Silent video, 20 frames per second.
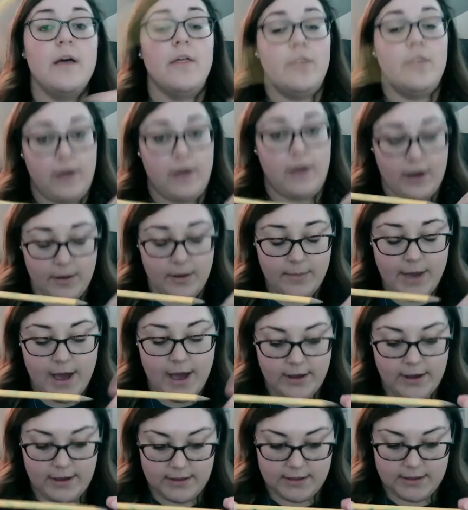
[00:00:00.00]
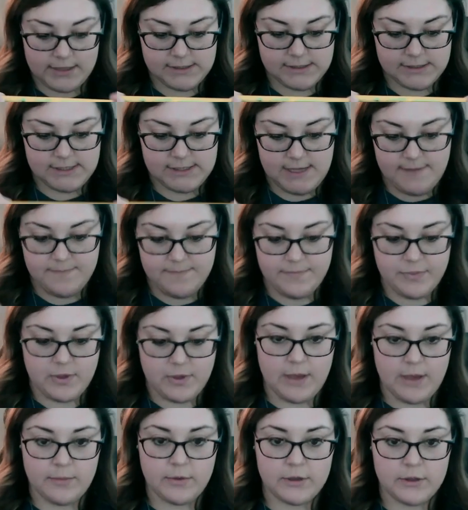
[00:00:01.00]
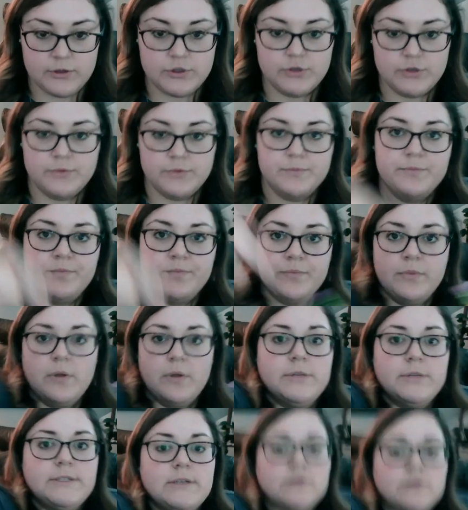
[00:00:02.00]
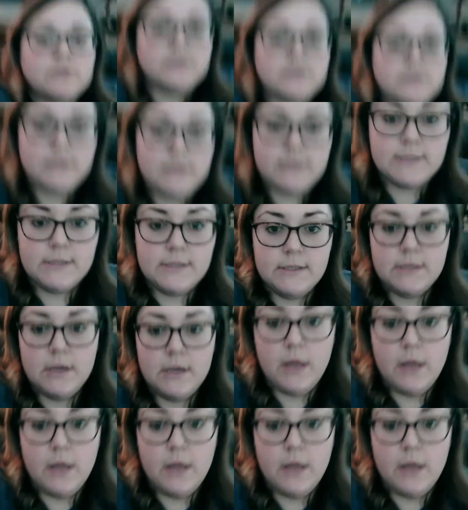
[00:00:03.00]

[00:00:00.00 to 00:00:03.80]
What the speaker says: then come back and let's see. Okay, let me tilt this.